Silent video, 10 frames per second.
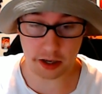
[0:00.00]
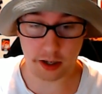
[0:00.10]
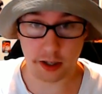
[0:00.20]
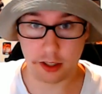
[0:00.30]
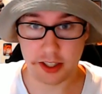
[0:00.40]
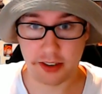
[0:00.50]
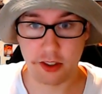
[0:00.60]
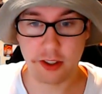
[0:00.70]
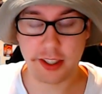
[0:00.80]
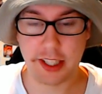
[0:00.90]
Let's have a
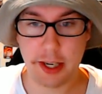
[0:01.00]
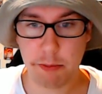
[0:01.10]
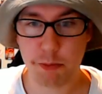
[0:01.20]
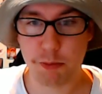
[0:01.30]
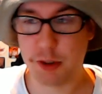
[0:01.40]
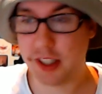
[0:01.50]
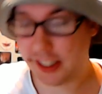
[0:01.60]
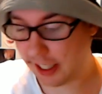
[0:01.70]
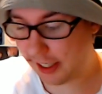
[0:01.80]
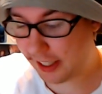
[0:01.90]
look. Yep, really
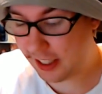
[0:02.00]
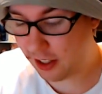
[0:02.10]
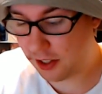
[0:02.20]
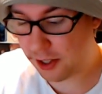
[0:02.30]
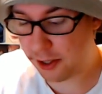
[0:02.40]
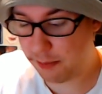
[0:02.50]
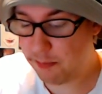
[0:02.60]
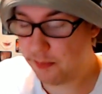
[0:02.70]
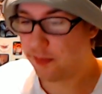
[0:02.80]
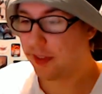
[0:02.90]
geeky, awesome.
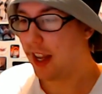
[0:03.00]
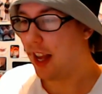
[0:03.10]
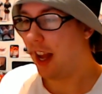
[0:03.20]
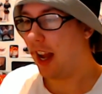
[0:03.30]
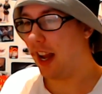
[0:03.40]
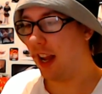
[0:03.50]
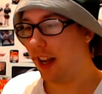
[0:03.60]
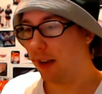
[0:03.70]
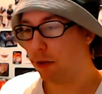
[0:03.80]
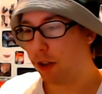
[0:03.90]

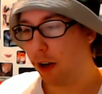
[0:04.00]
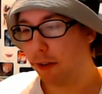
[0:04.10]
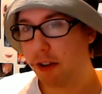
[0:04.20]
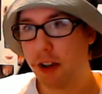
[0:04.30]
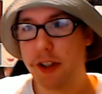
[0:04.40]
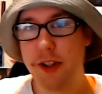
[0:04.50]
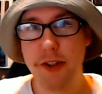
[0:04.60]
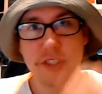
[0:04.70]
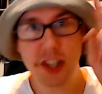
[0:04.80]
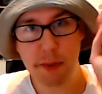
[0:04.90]
And we'll go for
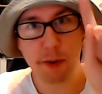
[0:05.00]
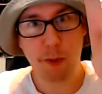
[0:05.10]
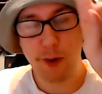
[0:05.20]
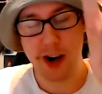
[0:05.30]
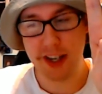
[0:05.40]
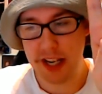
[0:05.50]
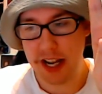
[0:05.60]
news number 1.